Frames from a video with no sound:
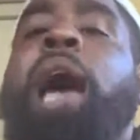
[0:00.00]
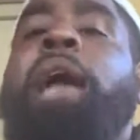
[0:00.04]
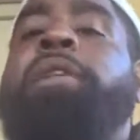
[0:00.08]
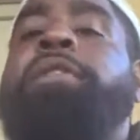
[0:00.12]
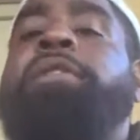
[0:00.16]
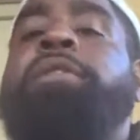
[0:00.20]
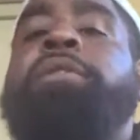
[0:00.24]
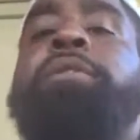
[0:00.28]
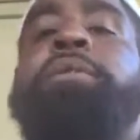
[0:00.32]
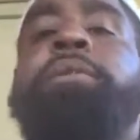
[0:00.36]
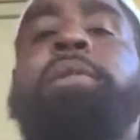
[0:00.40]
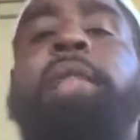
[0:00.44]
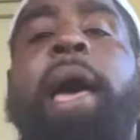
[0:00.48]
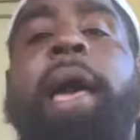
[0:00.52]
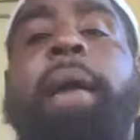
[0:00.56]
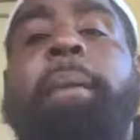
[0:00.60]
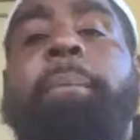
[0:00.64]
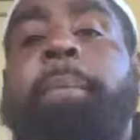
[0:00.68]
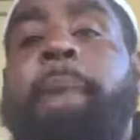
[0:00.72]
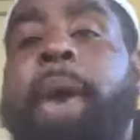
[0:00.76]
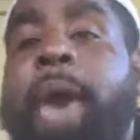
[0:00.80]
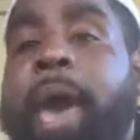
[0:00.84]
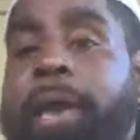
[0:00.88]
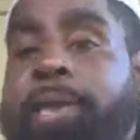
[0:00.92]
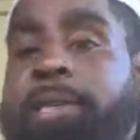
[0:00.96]
I do like
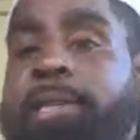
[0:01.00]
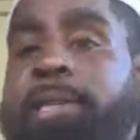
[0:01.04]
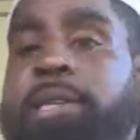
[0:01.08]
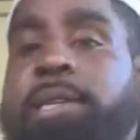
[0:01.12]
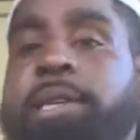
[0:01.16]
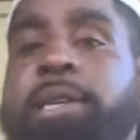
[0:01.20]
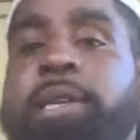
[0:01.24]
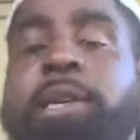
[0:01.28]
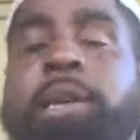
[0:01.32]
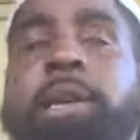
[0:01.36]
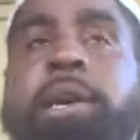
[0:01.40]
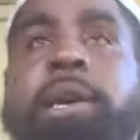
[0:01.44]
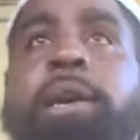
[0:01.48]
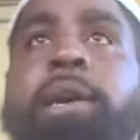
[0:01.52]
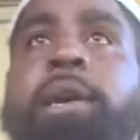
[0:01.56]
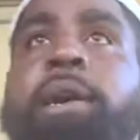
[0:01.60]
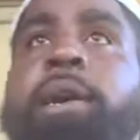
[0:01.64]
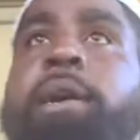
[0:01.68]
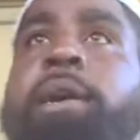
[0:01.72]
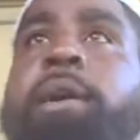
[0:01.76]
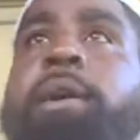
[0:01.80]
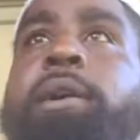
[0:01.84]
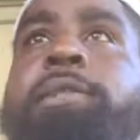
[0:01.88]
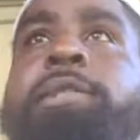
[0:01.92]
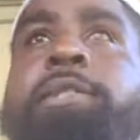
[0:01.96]
Maxi.
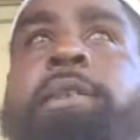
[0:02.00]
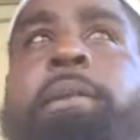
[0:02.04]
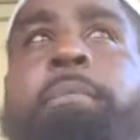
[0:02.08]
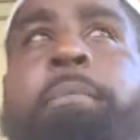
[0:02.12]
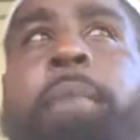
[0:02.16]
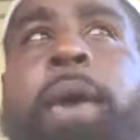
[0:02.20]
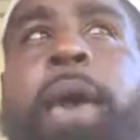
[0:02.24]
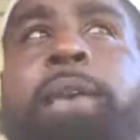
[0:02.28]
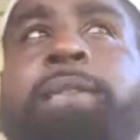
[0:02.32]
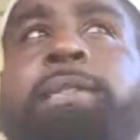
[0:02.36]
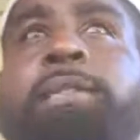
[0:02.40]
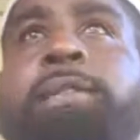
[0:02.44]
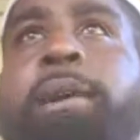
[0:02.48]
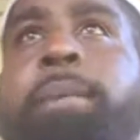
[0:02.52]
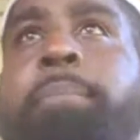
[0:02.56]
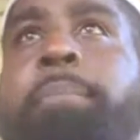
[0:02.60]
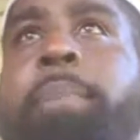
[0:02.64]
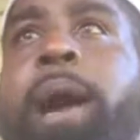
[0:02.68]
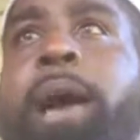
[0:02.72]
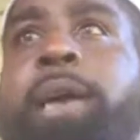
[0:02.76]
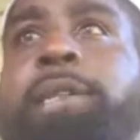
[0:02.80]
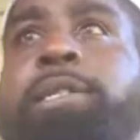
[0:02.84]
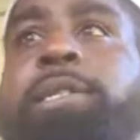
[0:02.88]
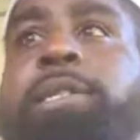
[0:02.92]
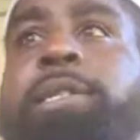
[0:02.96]
Is it Maxi or
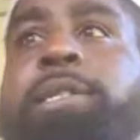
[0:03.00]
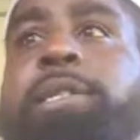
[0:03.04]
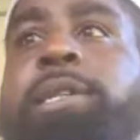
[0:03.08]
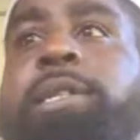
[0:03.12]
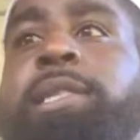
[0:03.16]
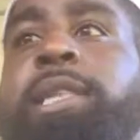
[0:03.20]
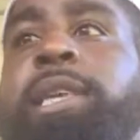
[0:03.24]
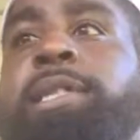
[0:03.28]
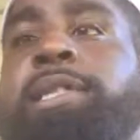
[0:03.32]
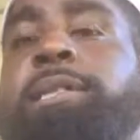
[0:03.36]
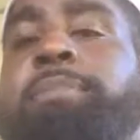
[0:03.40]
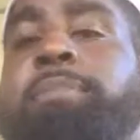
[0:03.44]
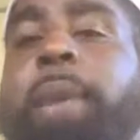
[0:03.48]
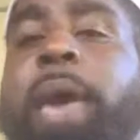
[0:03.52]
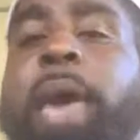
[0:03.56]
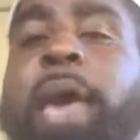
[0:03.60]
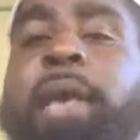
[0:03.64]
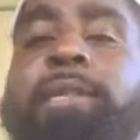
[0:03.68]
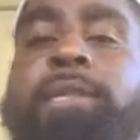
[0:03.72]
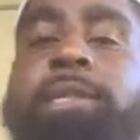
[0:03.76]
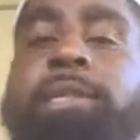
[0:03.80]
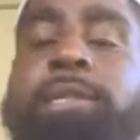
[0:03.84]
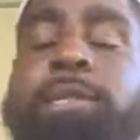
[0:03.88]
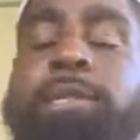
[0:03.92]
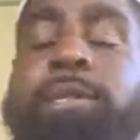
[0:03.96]
Moxie? I think it's
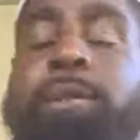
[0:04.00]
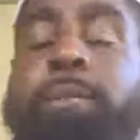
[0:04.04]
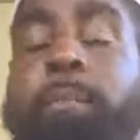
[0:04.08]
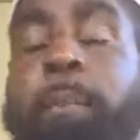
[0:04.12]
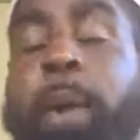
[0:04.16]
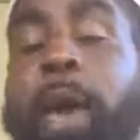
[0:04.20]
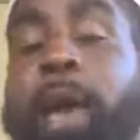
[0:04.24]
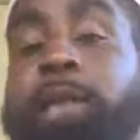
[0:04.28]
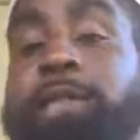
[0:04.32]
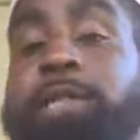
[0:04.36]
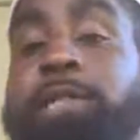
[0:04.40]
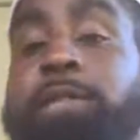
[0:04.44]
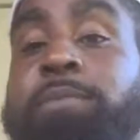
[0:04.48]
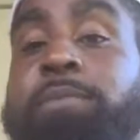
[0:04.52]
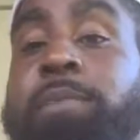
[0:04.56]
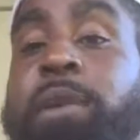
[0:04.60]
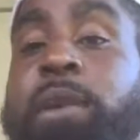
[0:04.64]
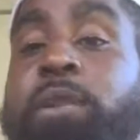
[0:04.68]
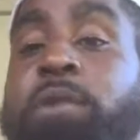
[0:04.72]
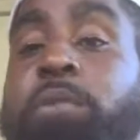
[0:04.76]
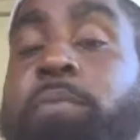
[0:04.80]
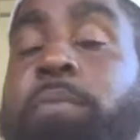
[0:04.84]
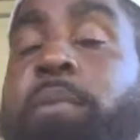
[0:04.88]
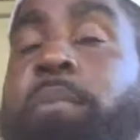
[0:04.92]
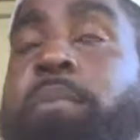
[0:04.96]
Maxi. Maxi's been
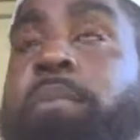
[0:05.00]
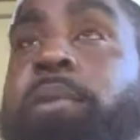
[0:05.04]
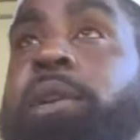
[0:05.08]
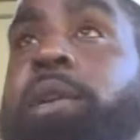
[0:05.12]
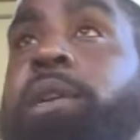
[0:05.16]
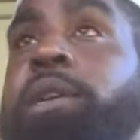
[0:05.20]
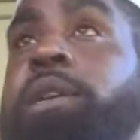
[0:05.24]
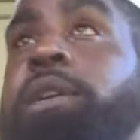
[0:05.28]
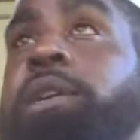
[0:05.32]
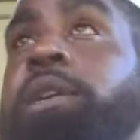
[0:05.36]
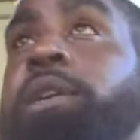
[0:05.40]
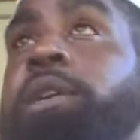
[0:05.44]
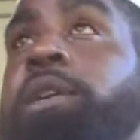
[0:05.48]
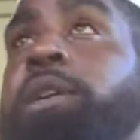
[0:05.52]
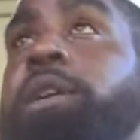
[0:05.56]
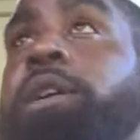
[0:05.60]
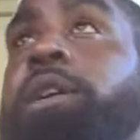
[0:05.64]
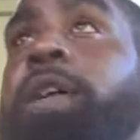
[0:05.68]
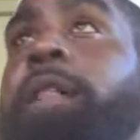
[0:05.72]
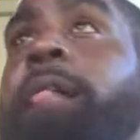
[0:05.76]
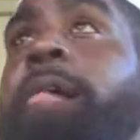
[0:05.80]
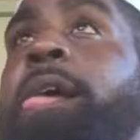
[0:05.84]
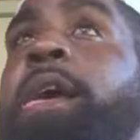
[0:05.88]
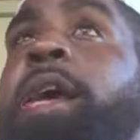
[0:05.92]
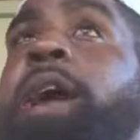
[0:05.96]
hooping pretty
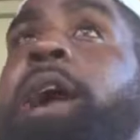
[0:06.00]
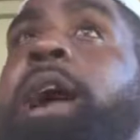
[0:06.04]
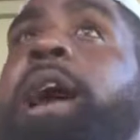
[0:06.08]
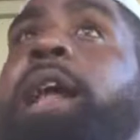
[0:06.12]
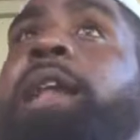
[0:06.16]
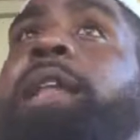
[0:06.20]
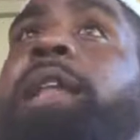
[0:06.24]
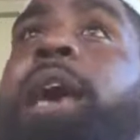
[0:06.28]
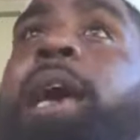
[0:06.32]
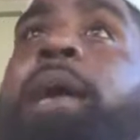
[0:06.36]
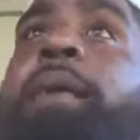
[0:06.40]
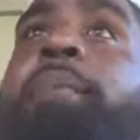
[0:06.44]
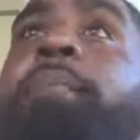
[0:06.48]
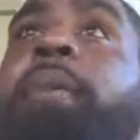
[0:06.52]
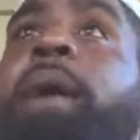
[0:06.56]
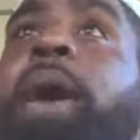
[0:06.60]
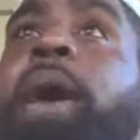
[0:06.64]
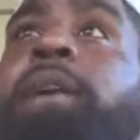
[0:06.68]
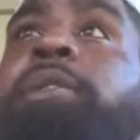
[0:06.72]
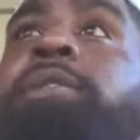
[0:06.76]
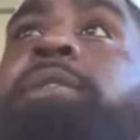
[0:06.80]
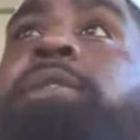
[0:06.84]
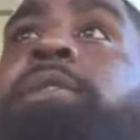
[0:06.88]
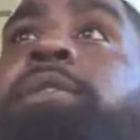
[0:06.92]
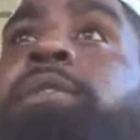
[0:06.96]
good. I like
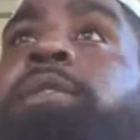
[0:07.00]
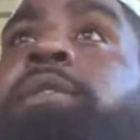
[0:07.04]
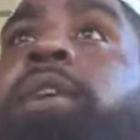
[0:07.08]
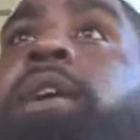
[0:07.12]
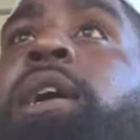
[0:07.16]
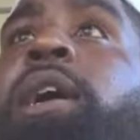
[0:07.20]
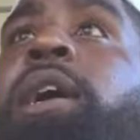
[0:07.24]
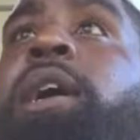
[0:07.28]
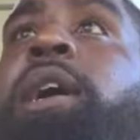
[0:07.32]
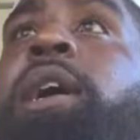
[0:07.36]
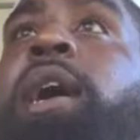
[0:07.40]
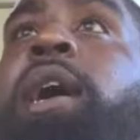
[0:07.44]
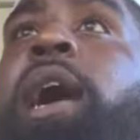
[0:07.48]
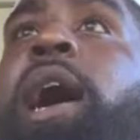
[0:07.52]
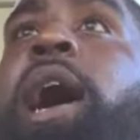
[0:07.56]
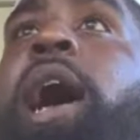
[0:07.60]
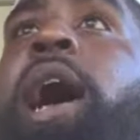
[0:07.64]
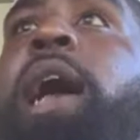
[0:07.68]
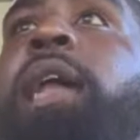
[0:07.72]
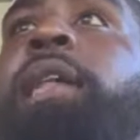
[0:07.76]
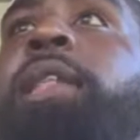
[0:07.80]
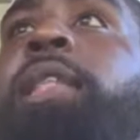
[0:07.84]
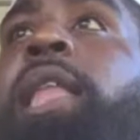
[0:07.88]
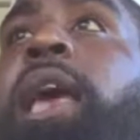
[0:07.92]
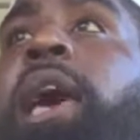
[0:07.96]
Maxi.
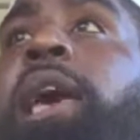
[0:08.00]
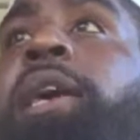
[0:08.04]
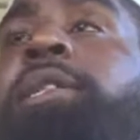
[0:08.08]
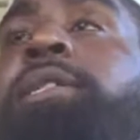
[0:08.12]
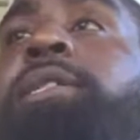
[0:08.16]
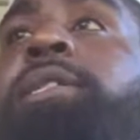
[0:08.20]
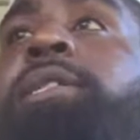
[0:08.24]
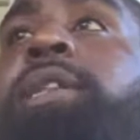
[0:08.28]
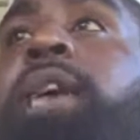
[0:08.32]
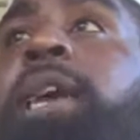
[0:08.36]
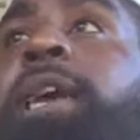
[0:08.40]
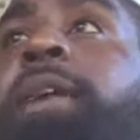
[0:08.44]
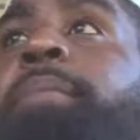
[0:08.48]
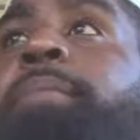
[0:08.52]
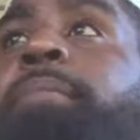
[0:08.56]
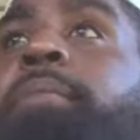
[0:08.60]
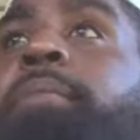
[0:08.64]
I like Shake